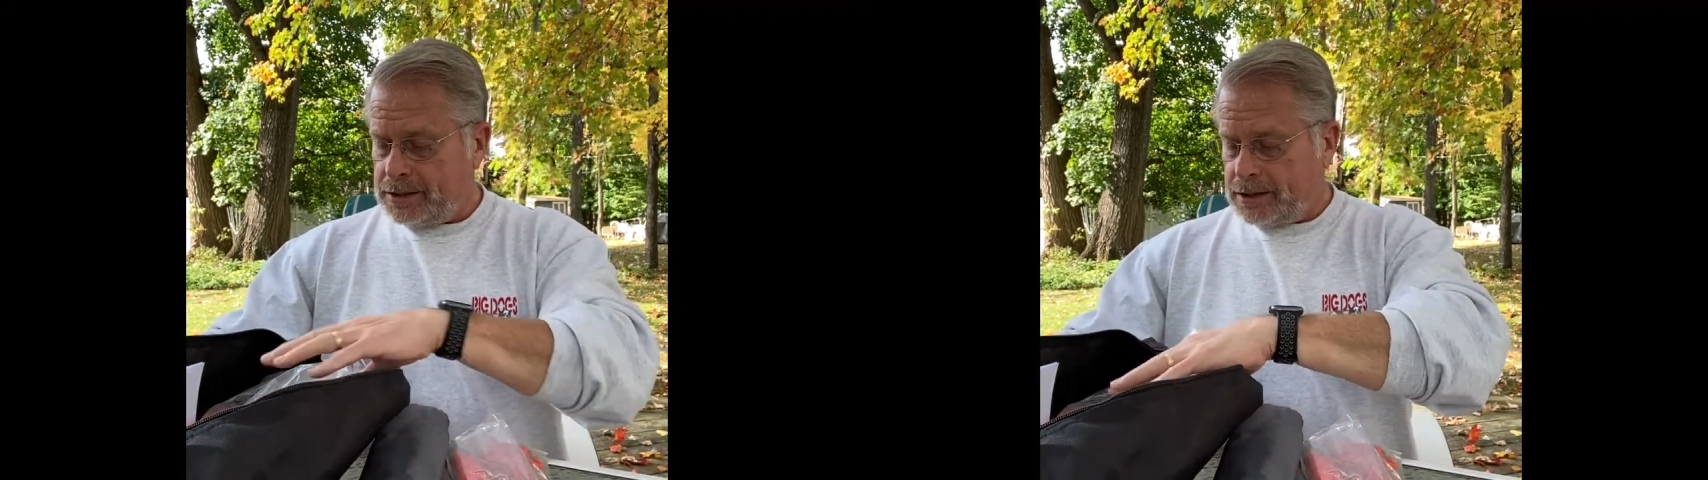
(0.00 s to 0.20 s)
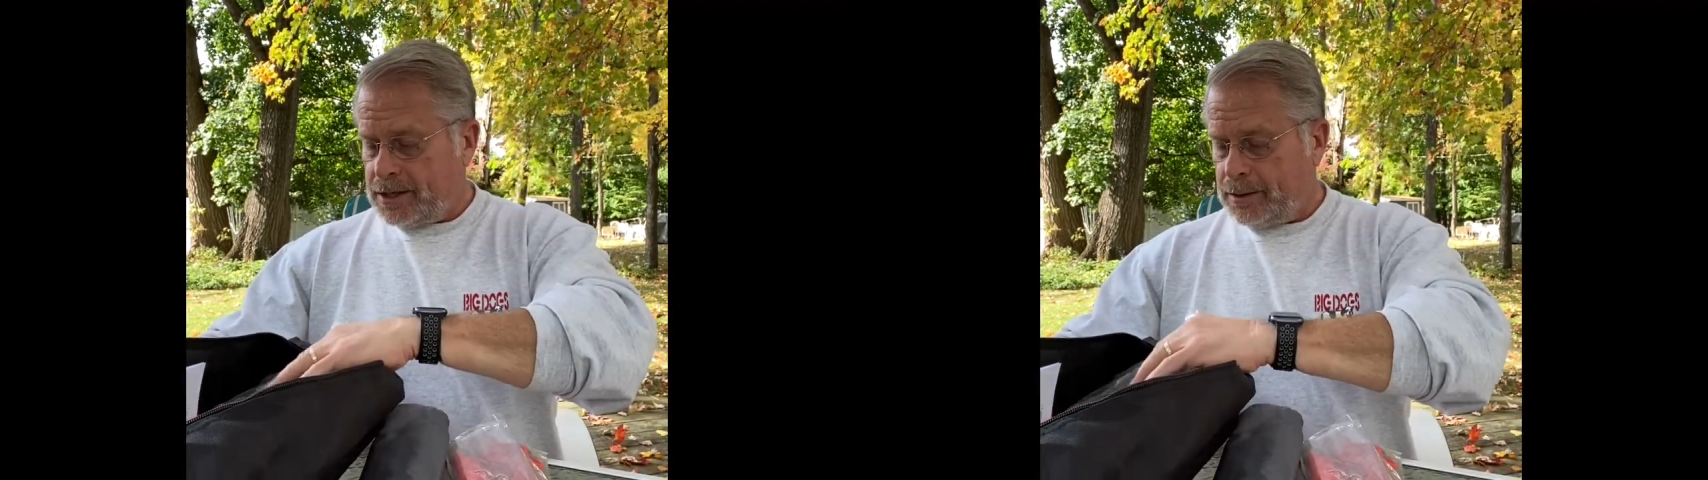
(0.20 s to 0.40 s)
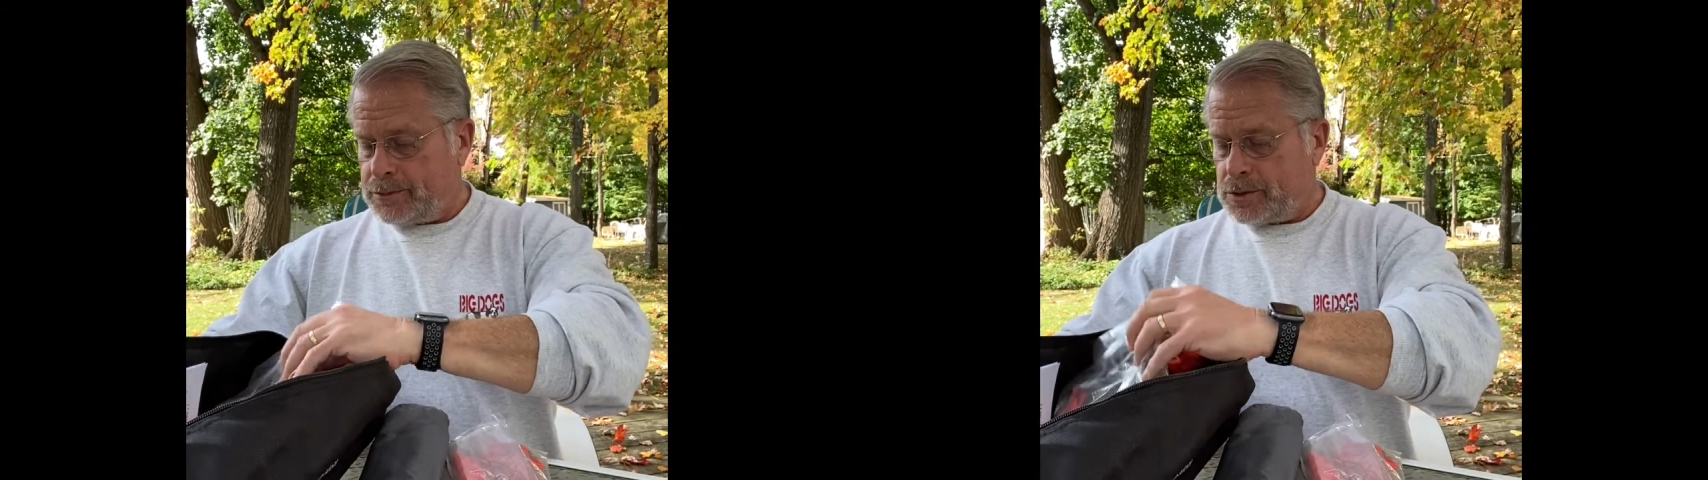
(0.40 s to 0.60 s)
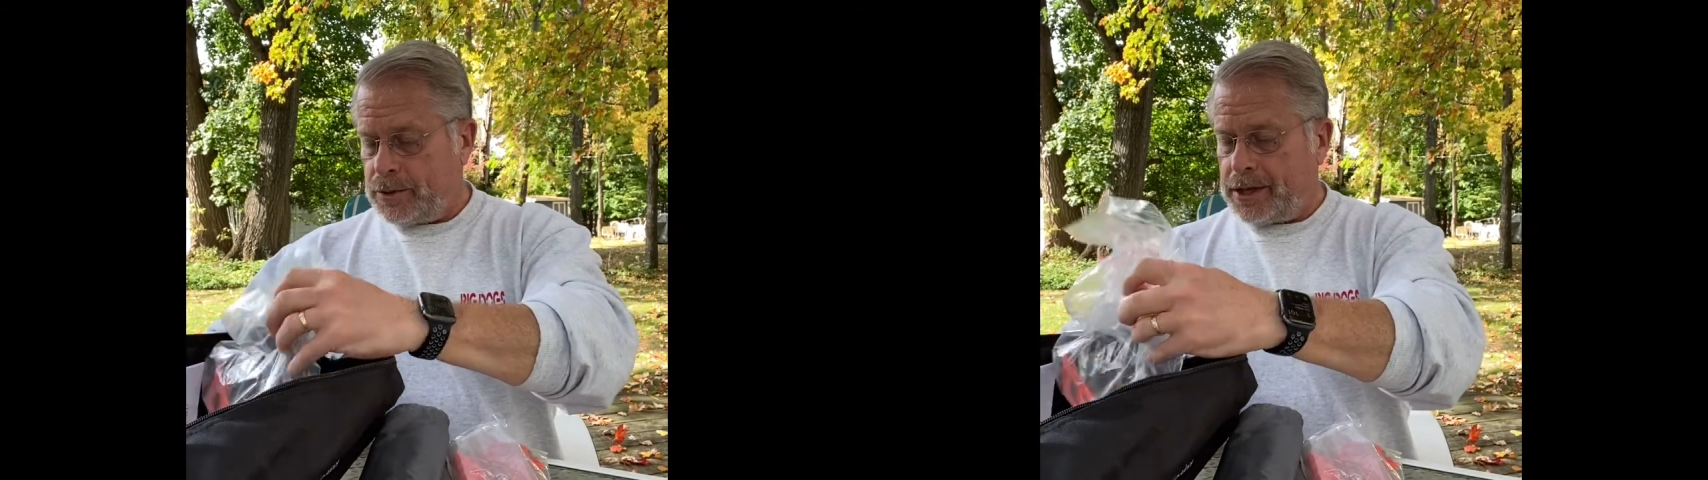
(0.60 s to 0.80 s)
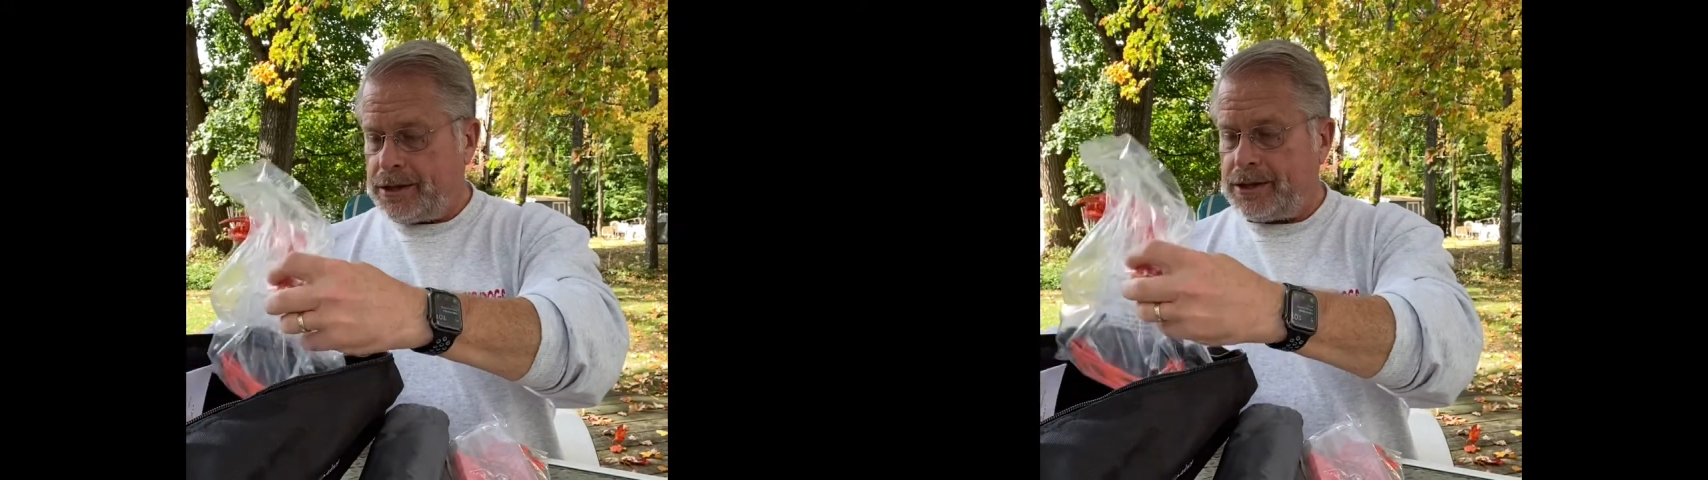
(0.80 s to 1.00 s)
comes
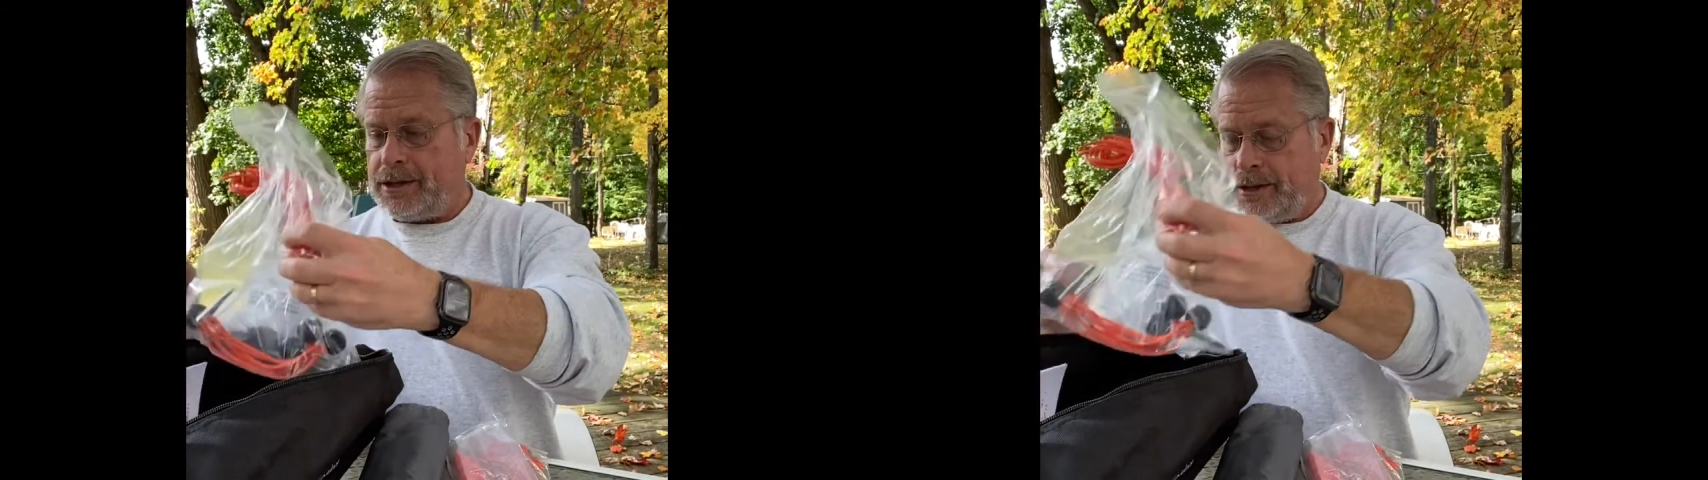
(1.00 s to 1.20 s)
with